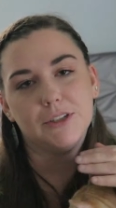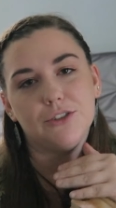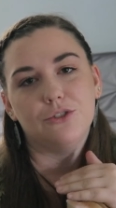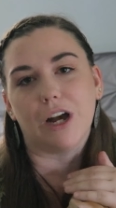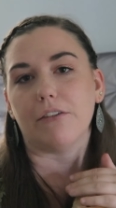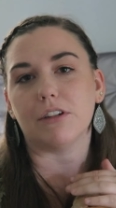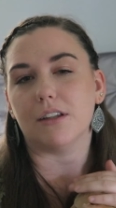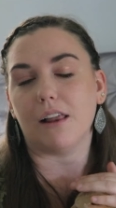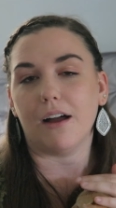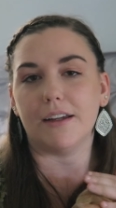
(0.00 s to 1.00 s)
We do travel
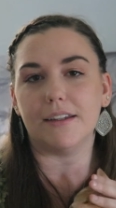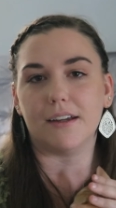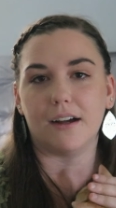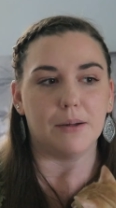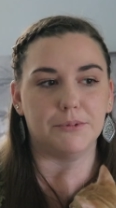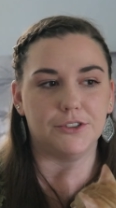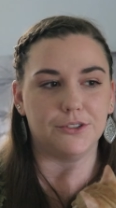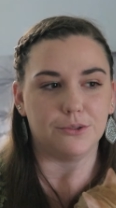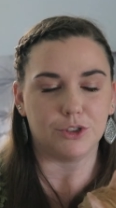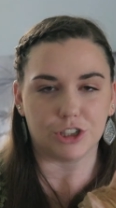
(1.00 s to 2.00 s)
a lot up
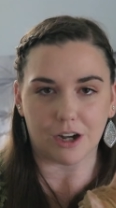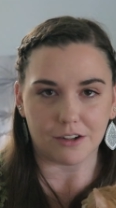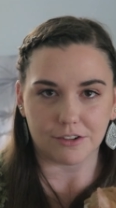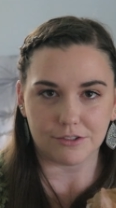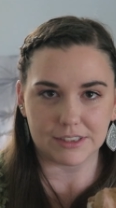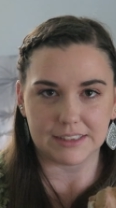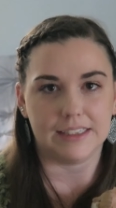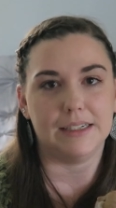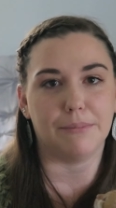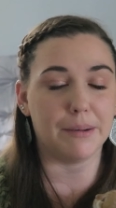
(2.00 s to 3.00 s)
to Chicago to
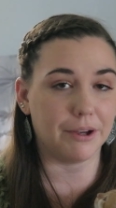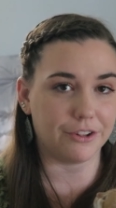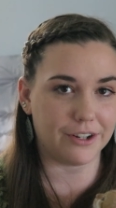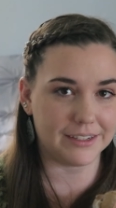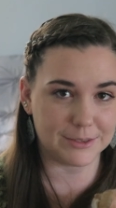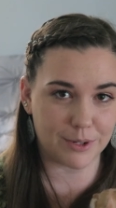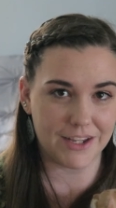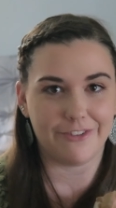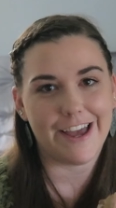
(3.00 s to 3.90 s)
see my brother and his wife